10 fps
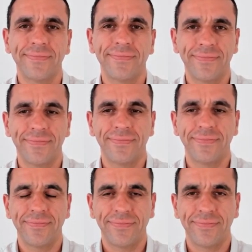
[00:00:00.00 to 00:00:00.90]

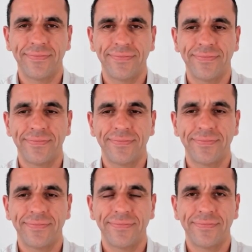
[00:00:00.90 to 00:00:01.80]

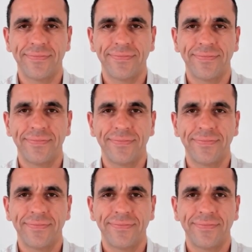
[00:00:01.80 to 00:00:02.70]

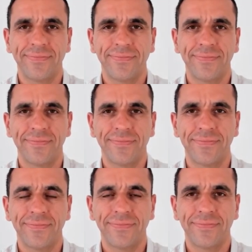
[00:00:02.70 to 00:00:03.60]

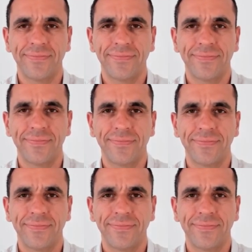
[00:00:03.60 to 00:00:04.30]
[no speech]